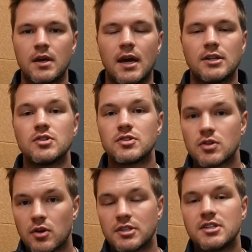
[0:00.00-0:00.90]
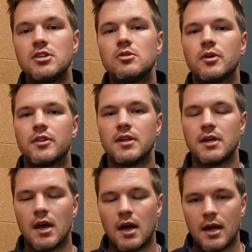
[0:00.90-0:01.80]
And just to continue with
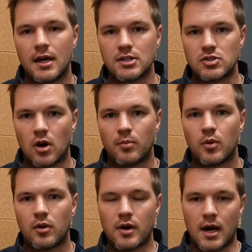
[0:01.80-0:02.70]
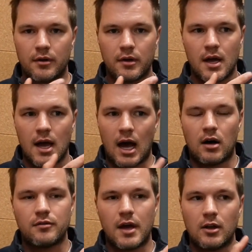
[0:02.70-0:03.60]
the example around
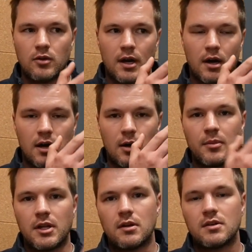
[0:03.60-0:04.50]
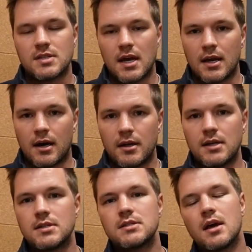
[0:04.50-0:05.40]
our value at our company, say it how it
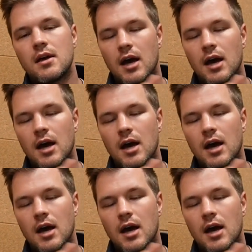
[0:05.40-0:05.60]
is,